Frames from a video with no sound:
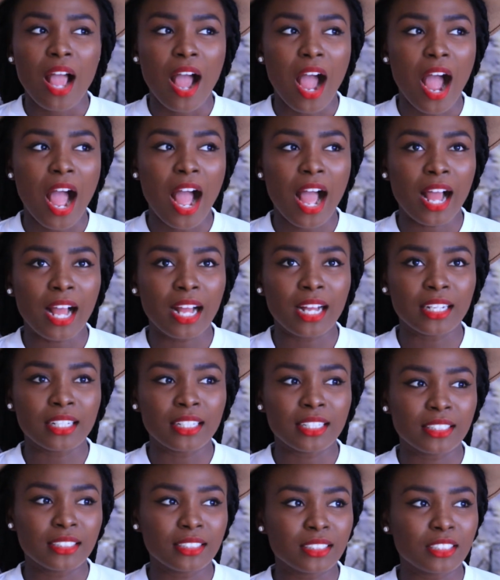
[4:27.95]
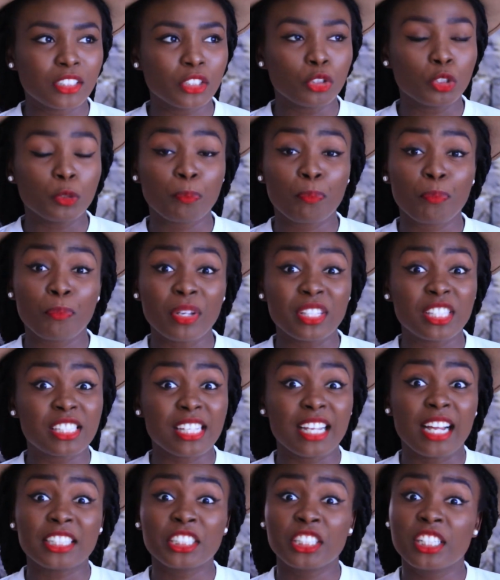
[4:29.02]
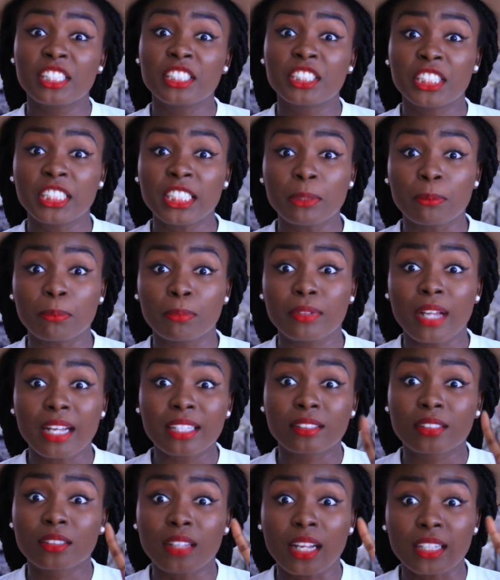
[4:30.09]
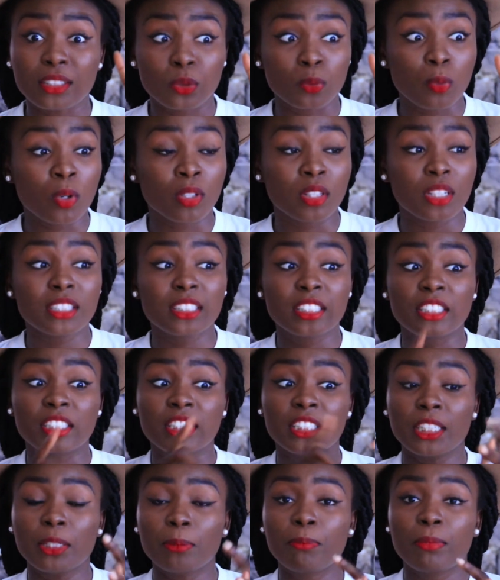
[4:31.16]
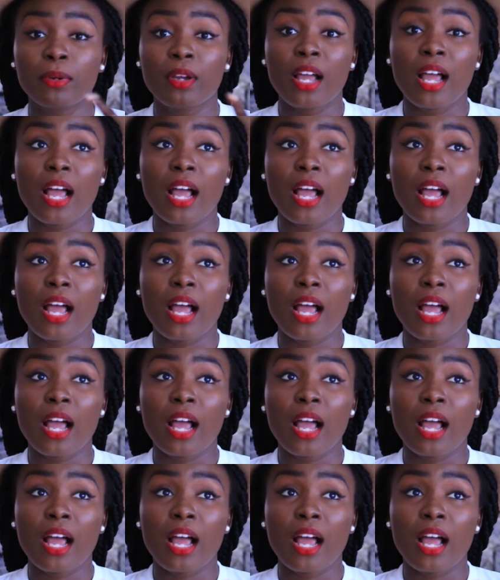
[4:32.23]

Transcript: and you it's actually cheap that's that's one it's cheap